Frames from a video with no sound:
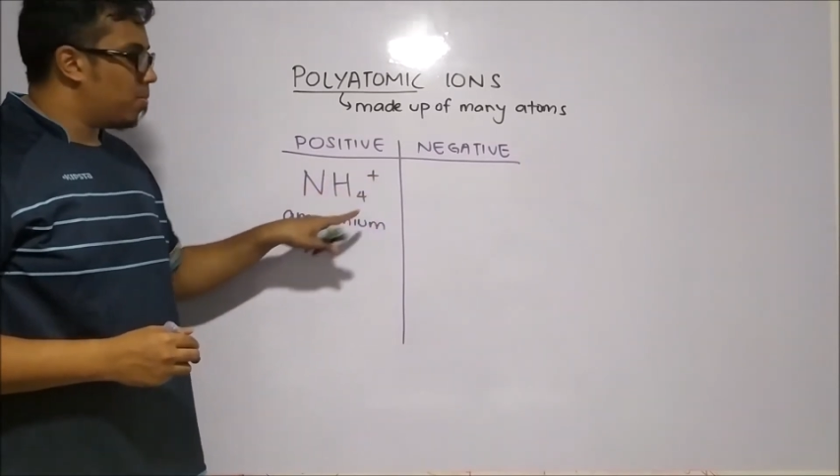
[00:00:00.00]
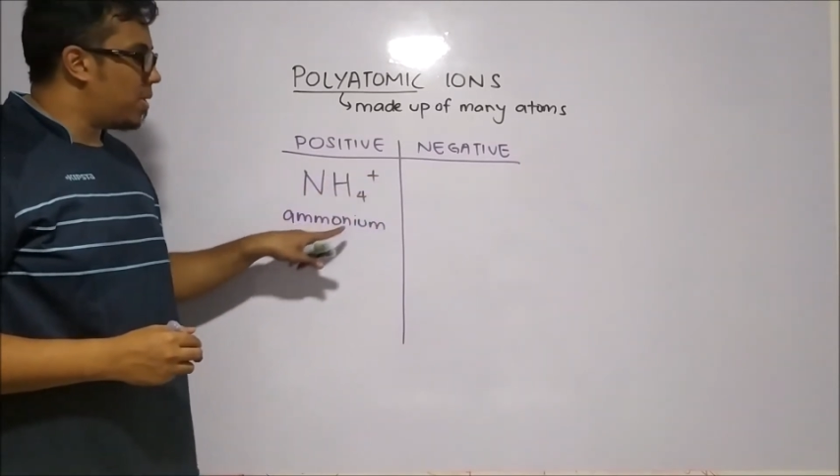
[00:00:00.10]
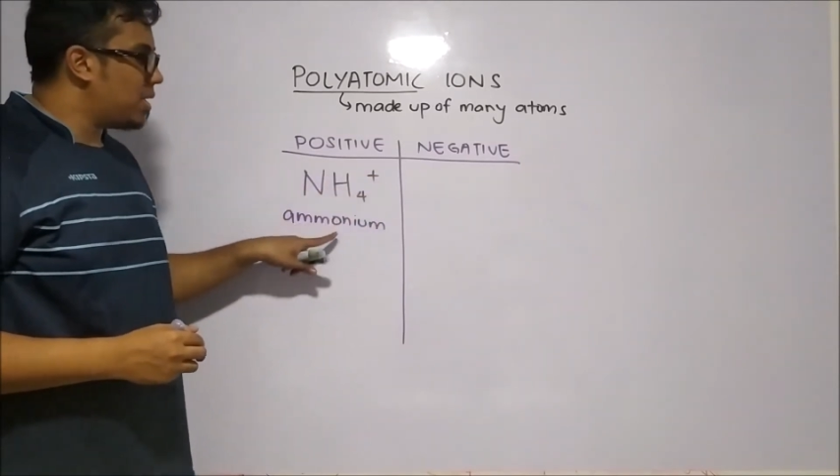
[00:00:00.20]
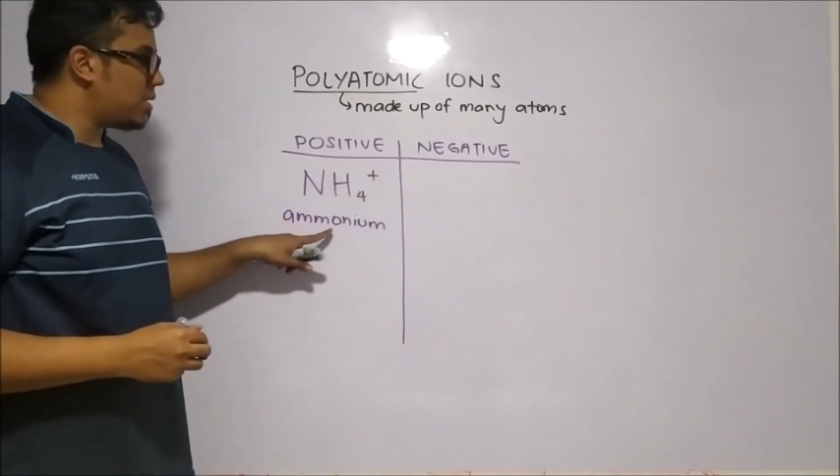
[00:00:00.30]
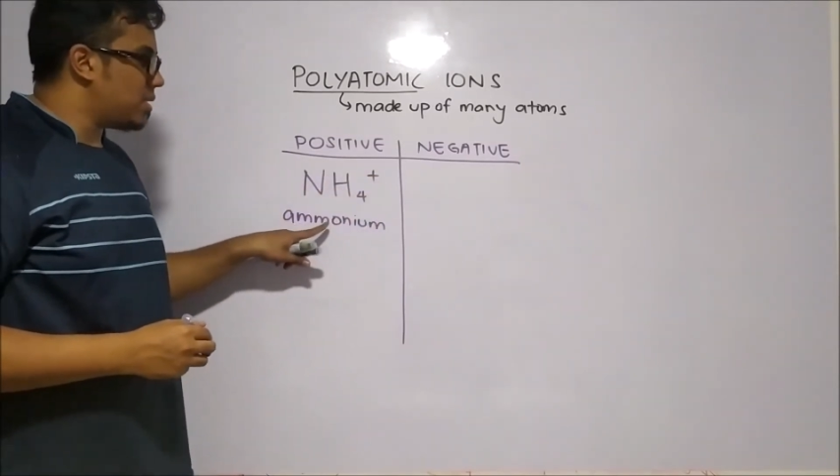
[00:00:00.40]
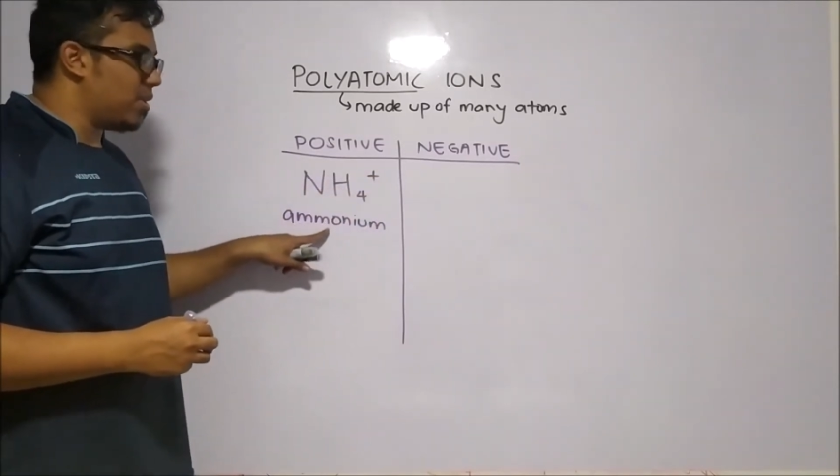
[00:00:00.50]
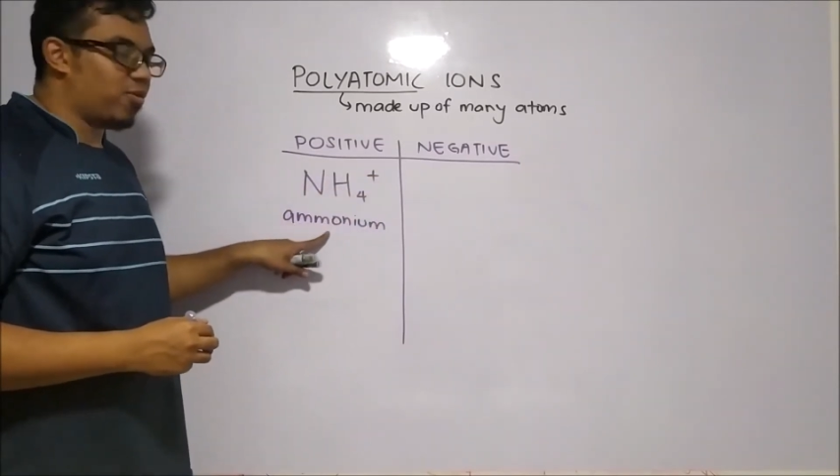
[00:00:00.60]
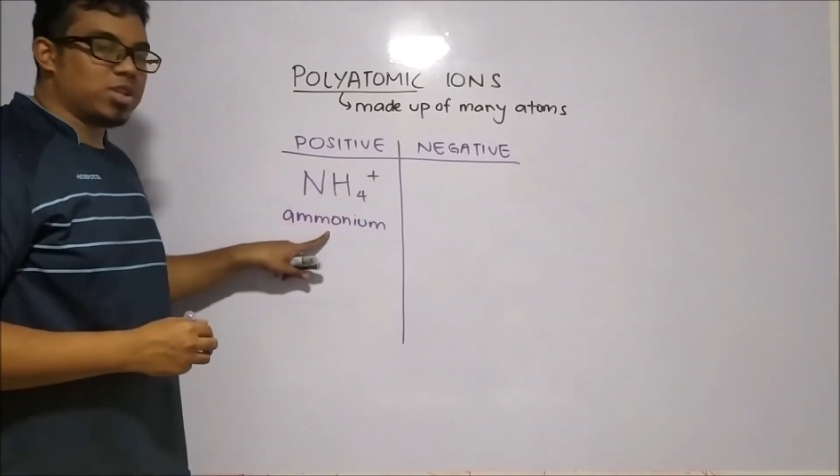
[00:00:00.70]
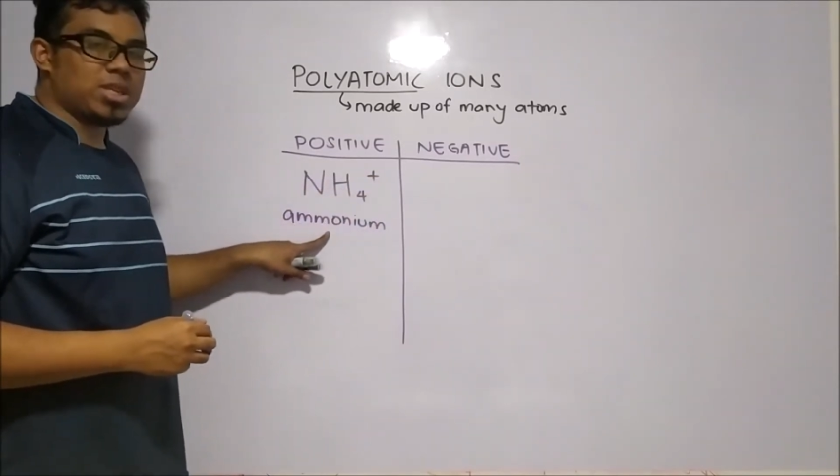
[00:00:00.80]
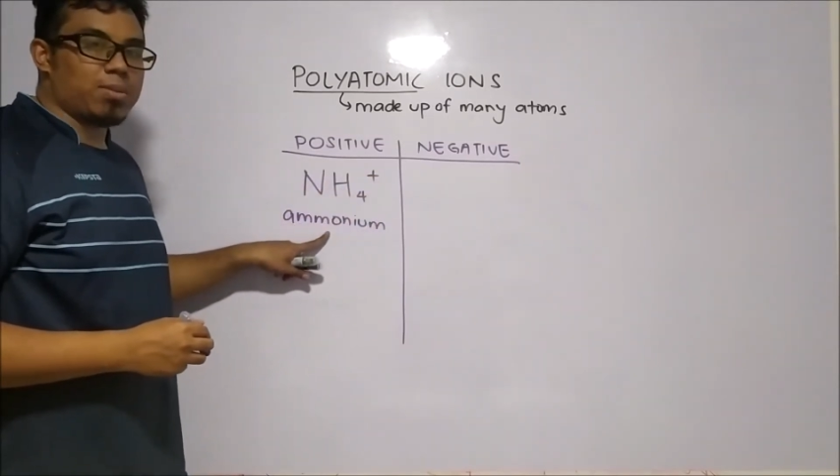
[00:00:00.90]
Please
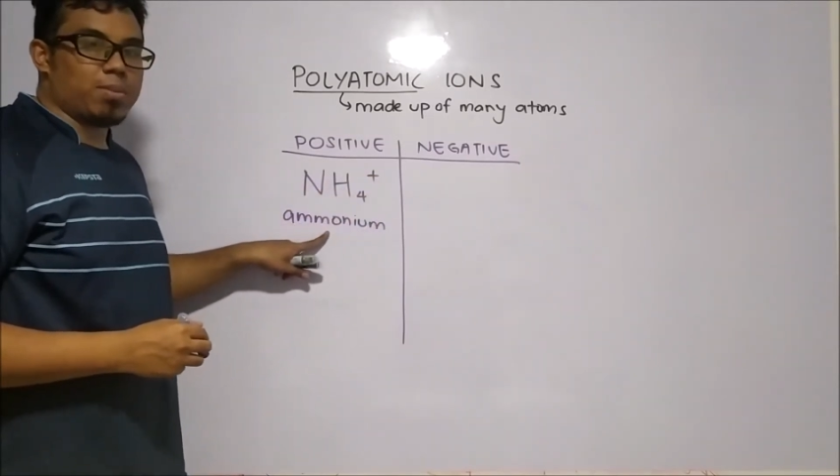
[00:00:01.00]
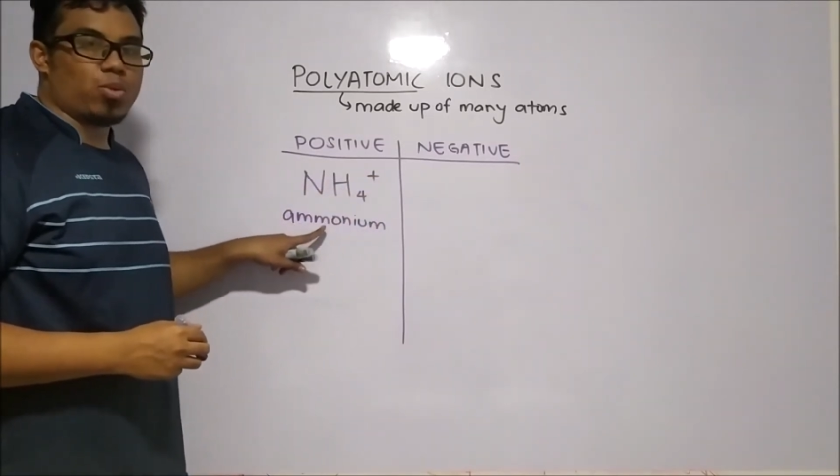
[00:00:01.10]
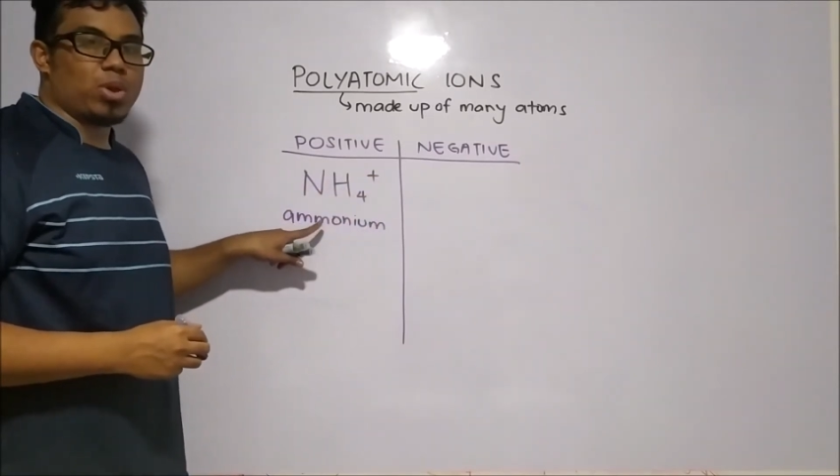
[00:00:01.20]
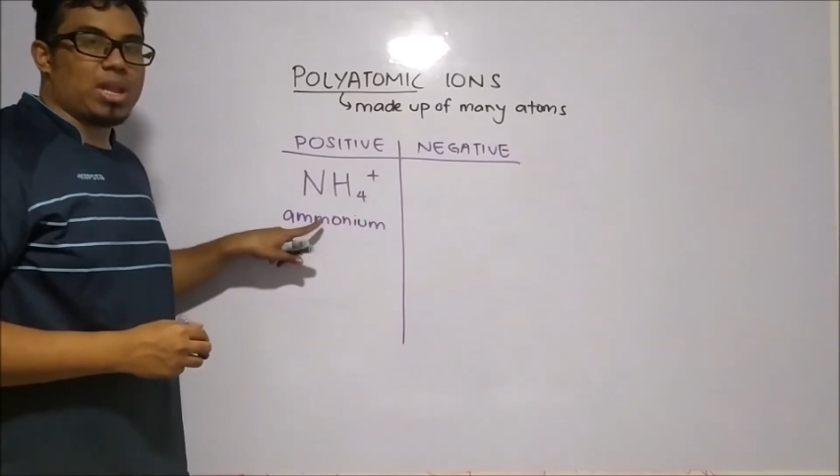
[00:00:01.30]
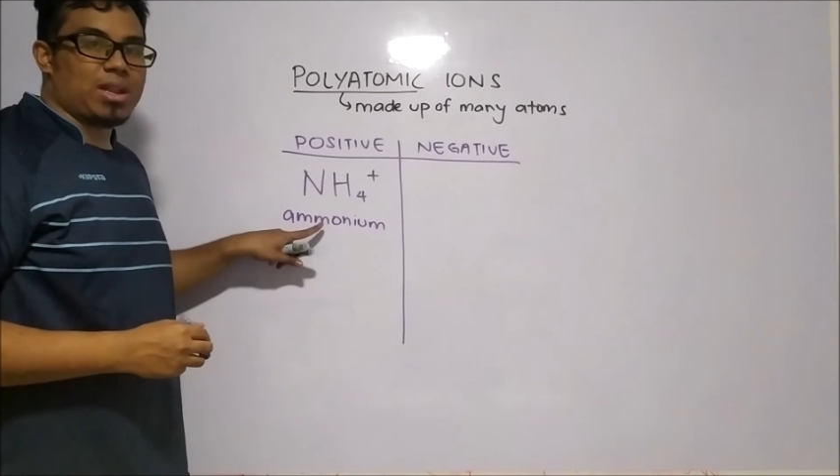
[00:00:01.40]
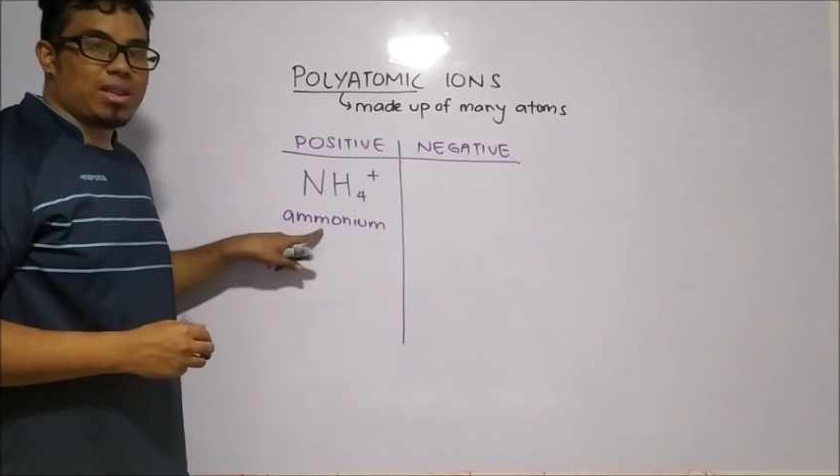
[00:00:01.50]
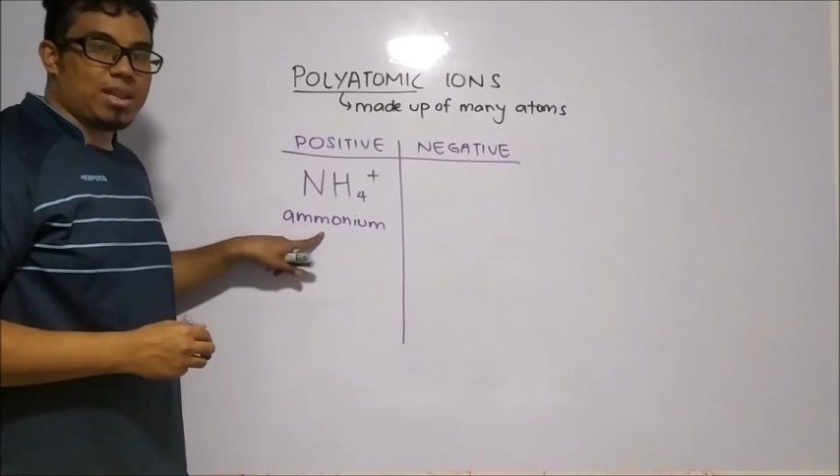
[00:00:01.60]
differentiate between